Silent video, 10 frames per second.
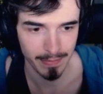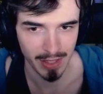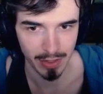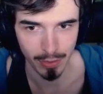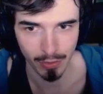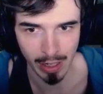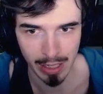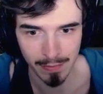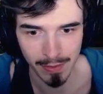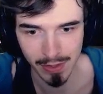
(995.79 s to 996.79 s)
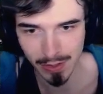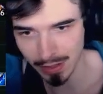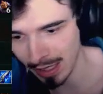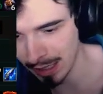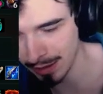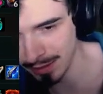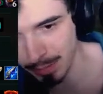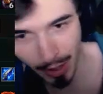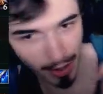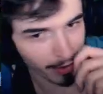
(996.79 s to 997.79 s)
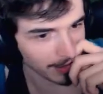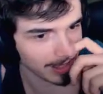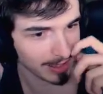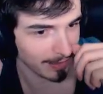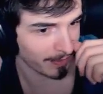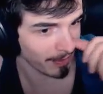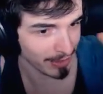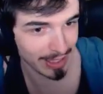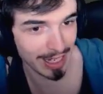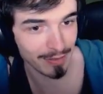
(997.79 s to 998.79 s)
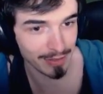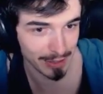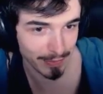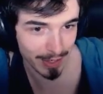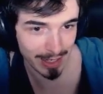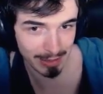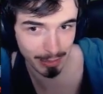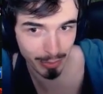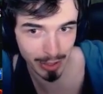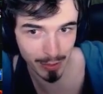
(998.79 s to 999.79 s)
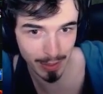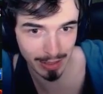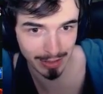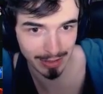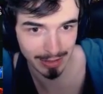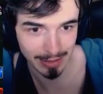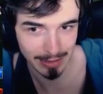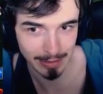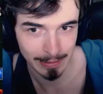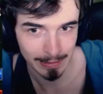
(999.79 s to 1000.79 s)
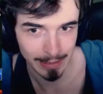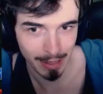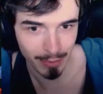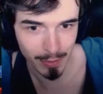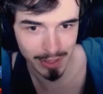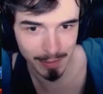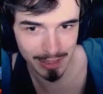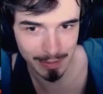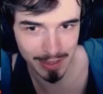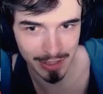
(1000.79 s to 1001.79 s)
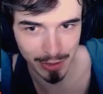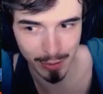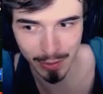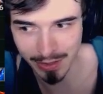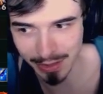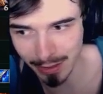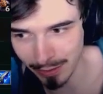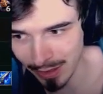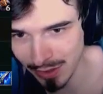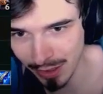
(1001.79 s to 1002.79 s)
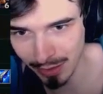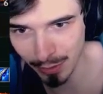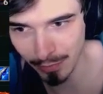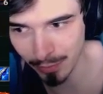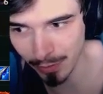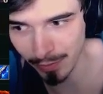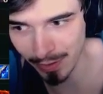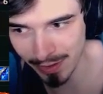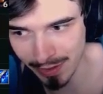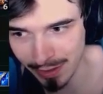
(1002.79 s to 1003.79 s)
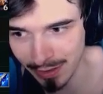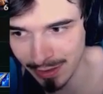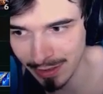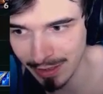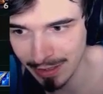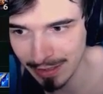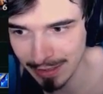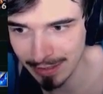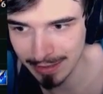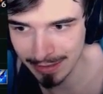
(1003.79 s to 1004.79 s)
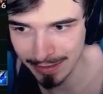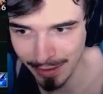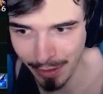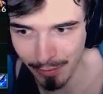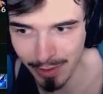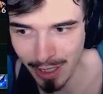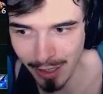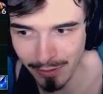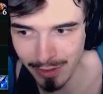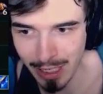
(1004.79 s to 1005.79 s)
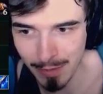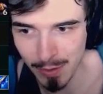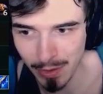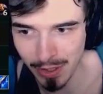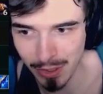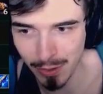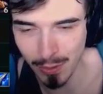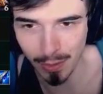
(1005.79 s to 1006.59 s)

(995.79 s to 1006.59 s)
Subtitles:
the Graves, and PerkZ, if he wants to get in onto this fight, has to be pretty quick. I really want to see how much damage his Q does now. Actually, I can hover over it and see. 300 damage with the Q on